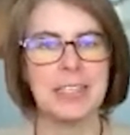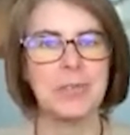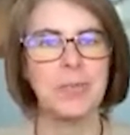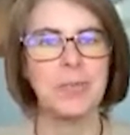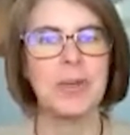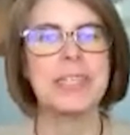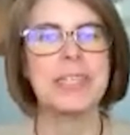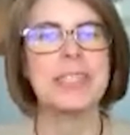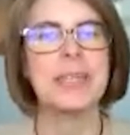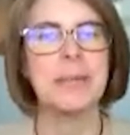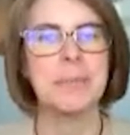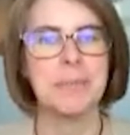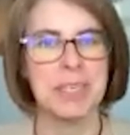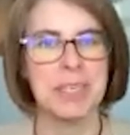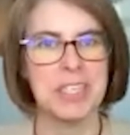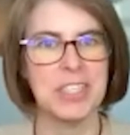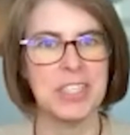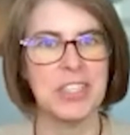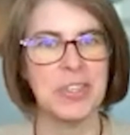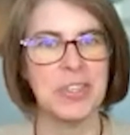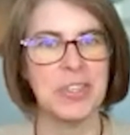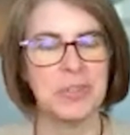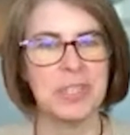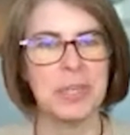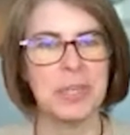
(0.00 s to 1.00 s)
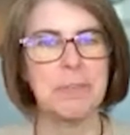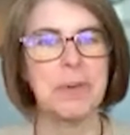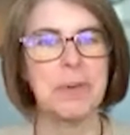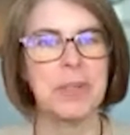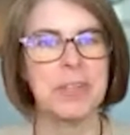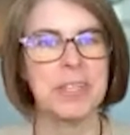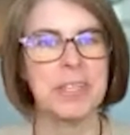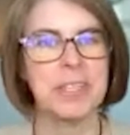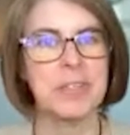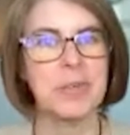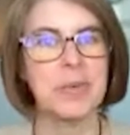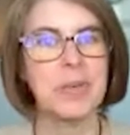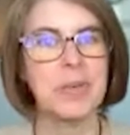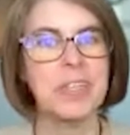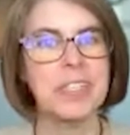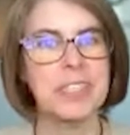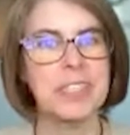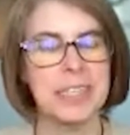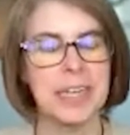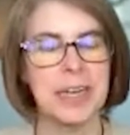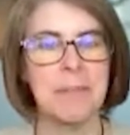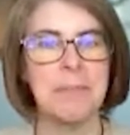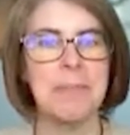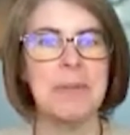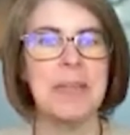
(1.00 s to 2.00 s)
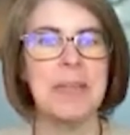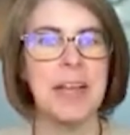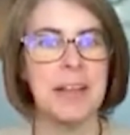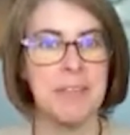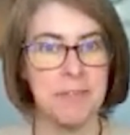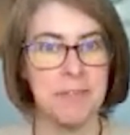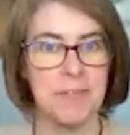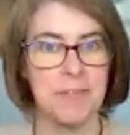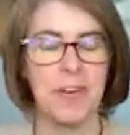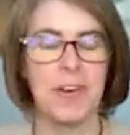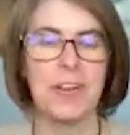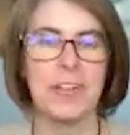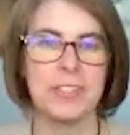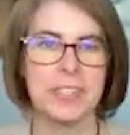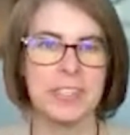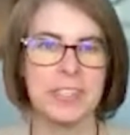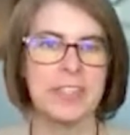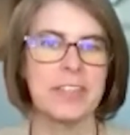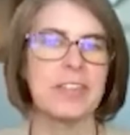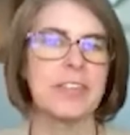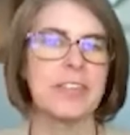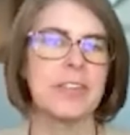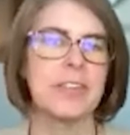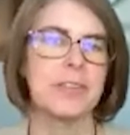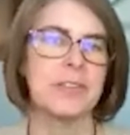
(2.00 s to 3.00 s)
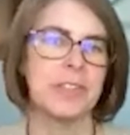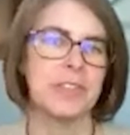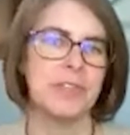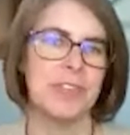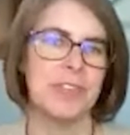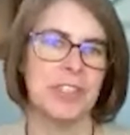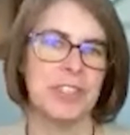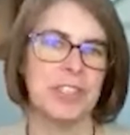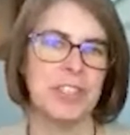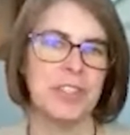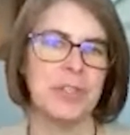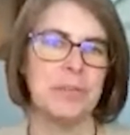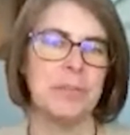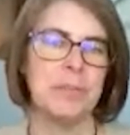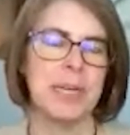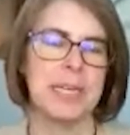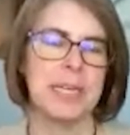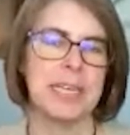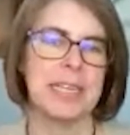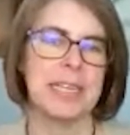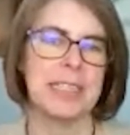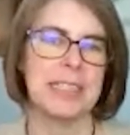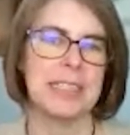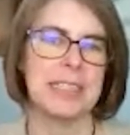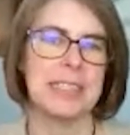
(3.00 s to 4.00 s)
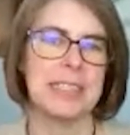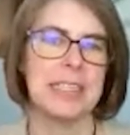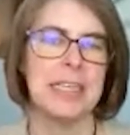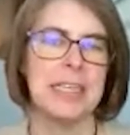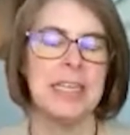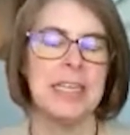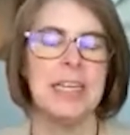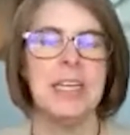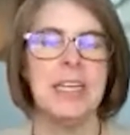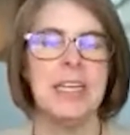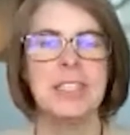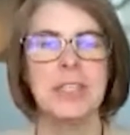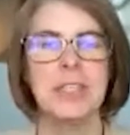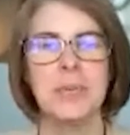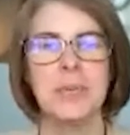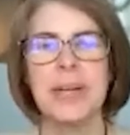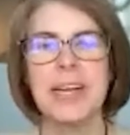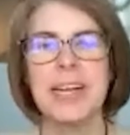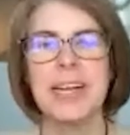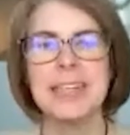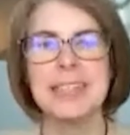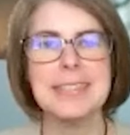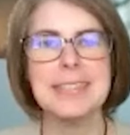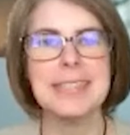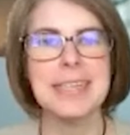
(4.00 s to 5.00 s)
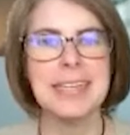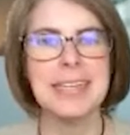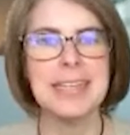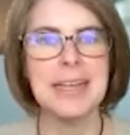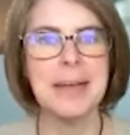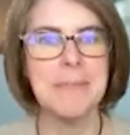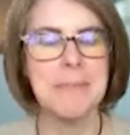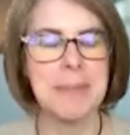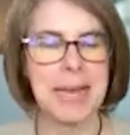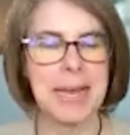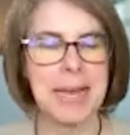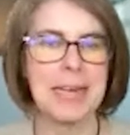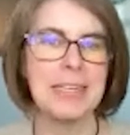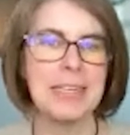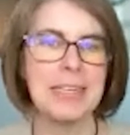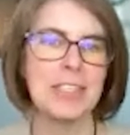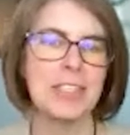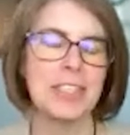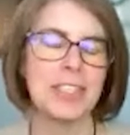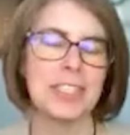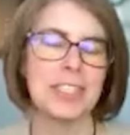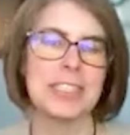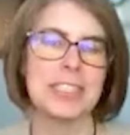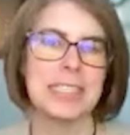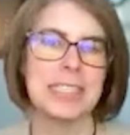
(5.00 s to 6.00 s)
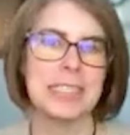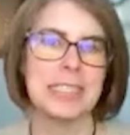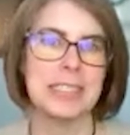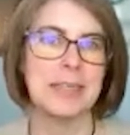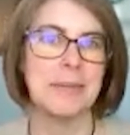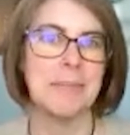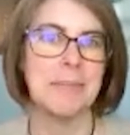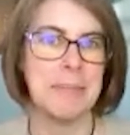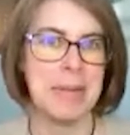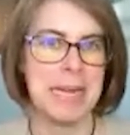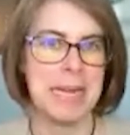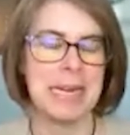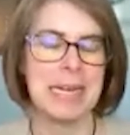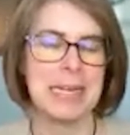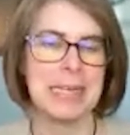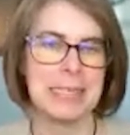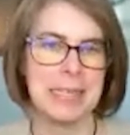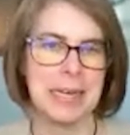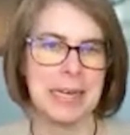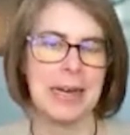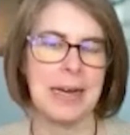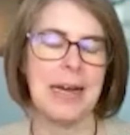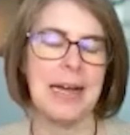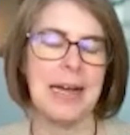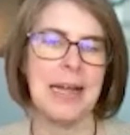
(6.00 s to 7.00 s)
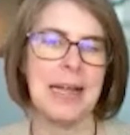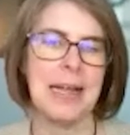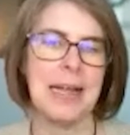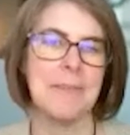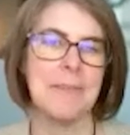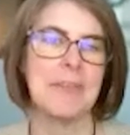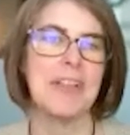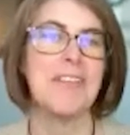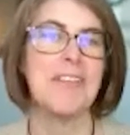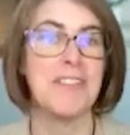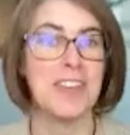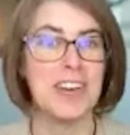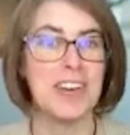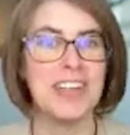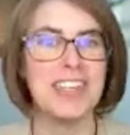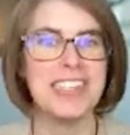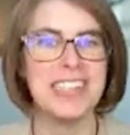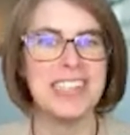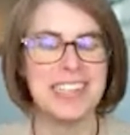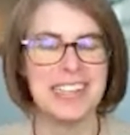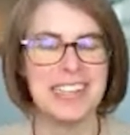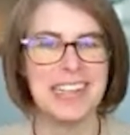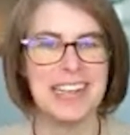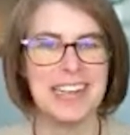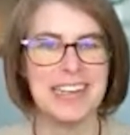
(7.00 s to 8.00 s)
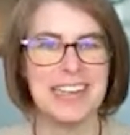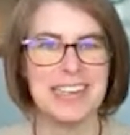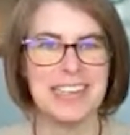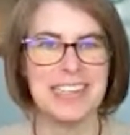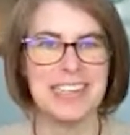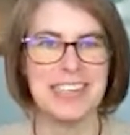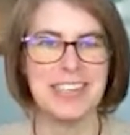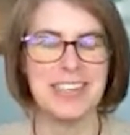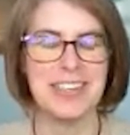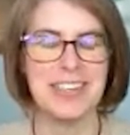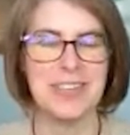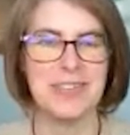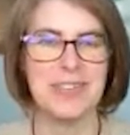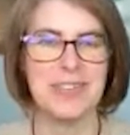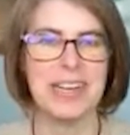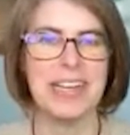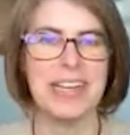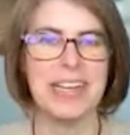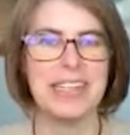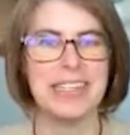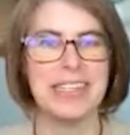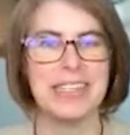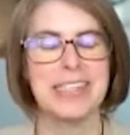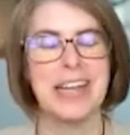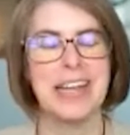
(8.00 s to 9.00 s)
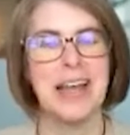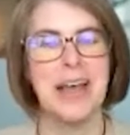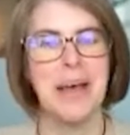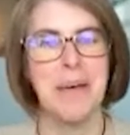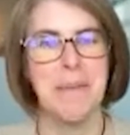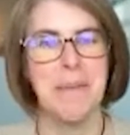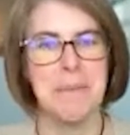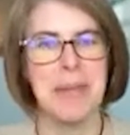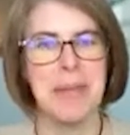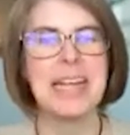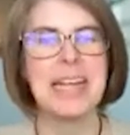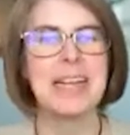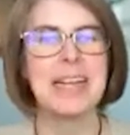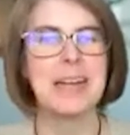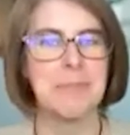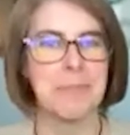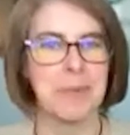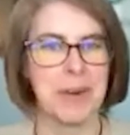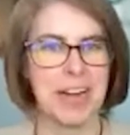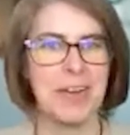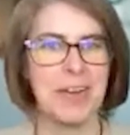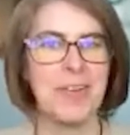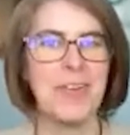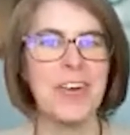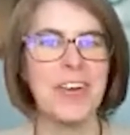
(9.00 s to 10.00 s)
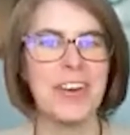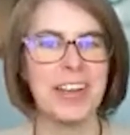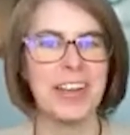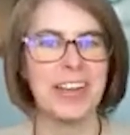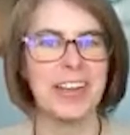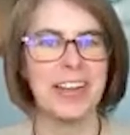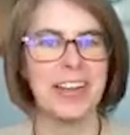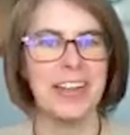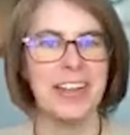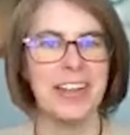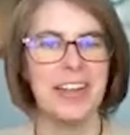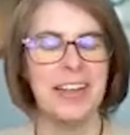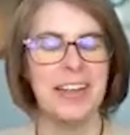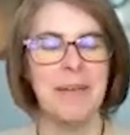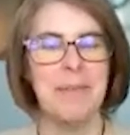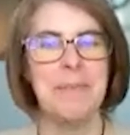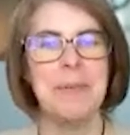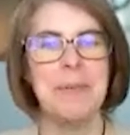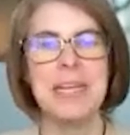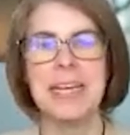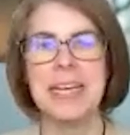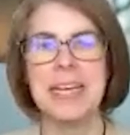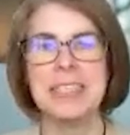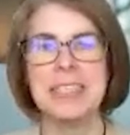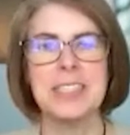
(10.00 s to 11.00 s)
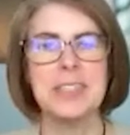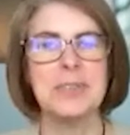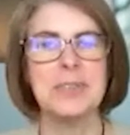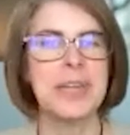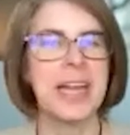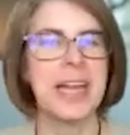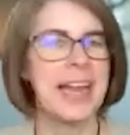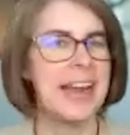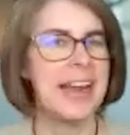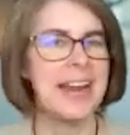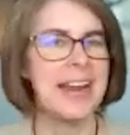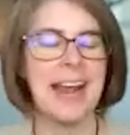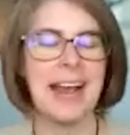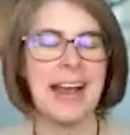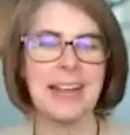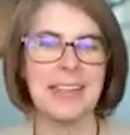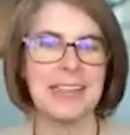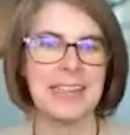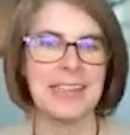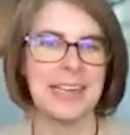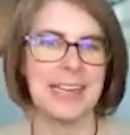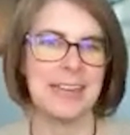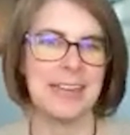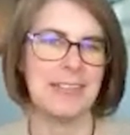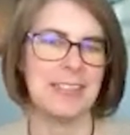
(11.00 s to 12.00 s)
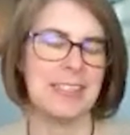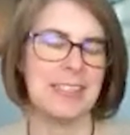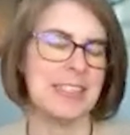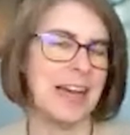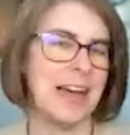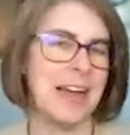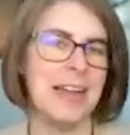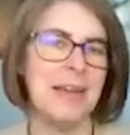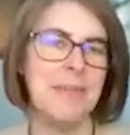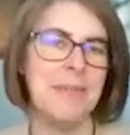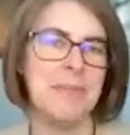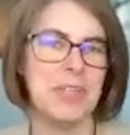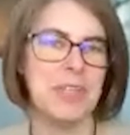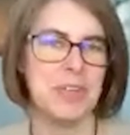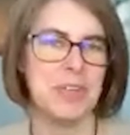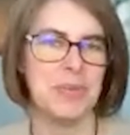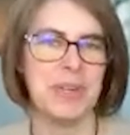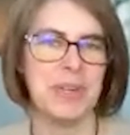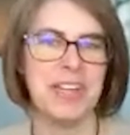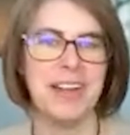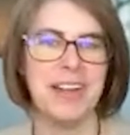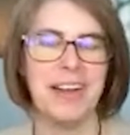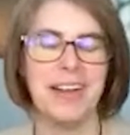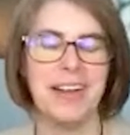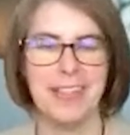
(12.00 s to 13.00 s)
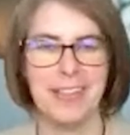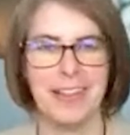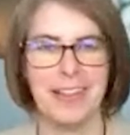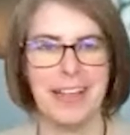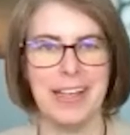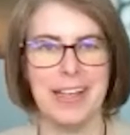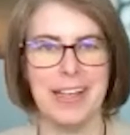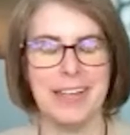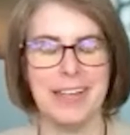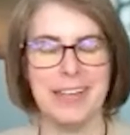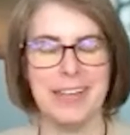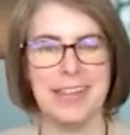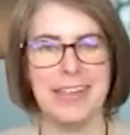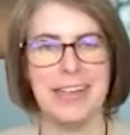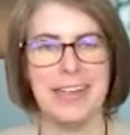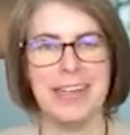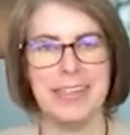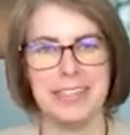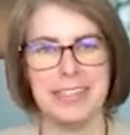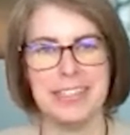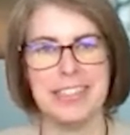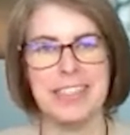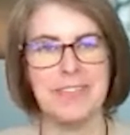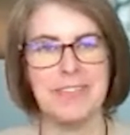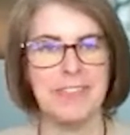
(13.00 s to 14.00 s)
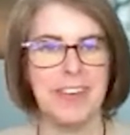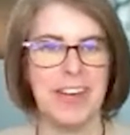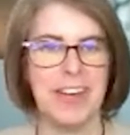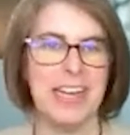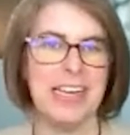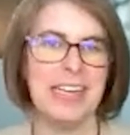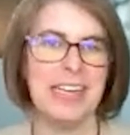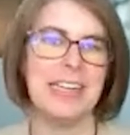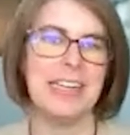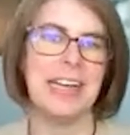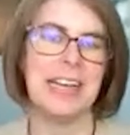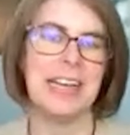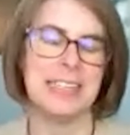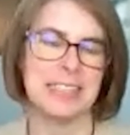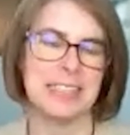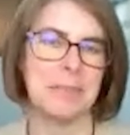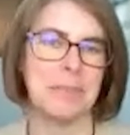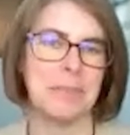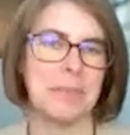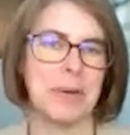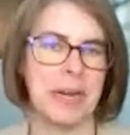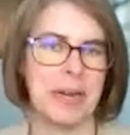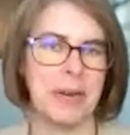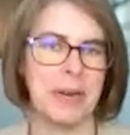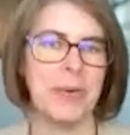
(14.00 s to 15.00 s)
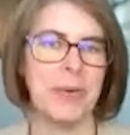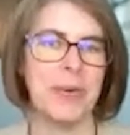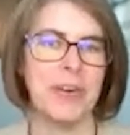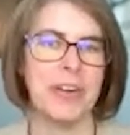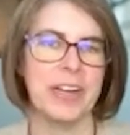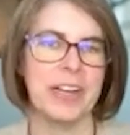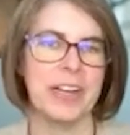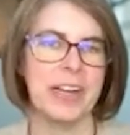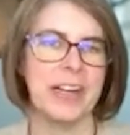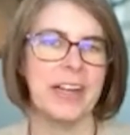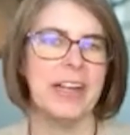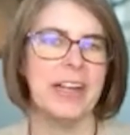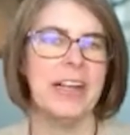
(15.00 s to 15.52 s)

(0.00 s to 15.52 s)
when something shows up on the doorstep that falls under those first 2 buckets. So when I say that managers need to make time, the first thing they need to do is make it a priority, because you can't allocate time to it unless it's defined as a priority.